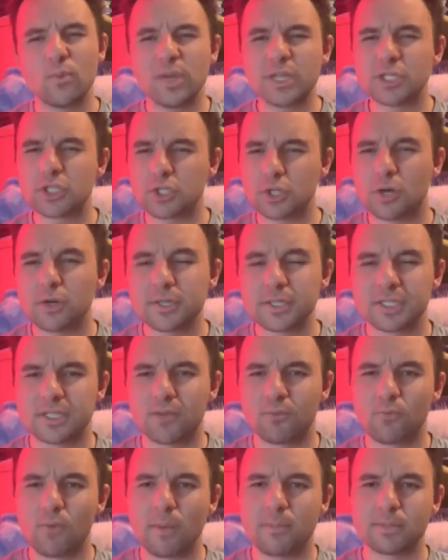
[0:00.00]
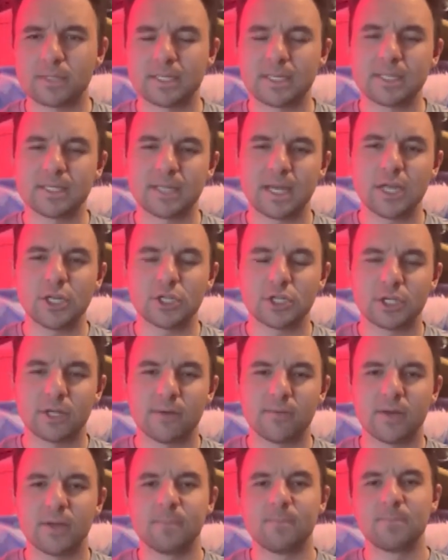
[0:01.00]
We saw some representation
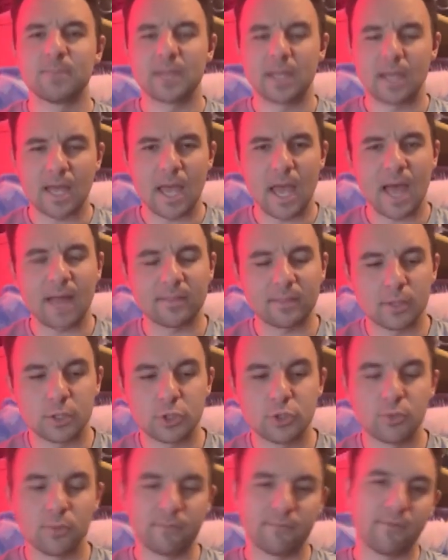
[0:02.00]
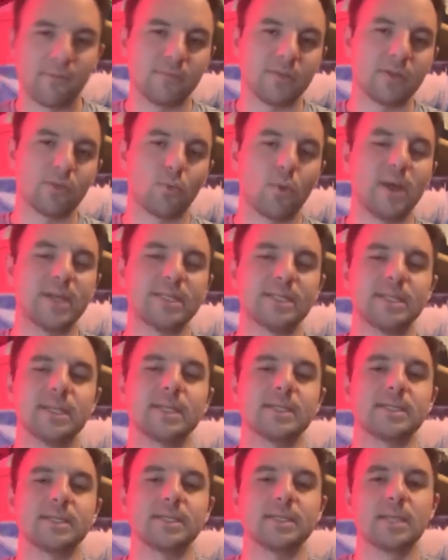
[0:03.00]
of it at the 250th
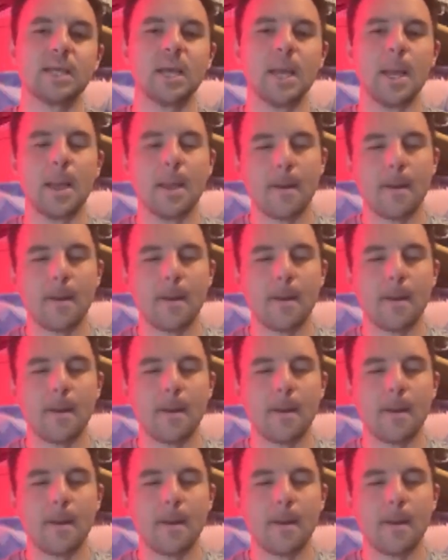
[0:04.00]
YCSs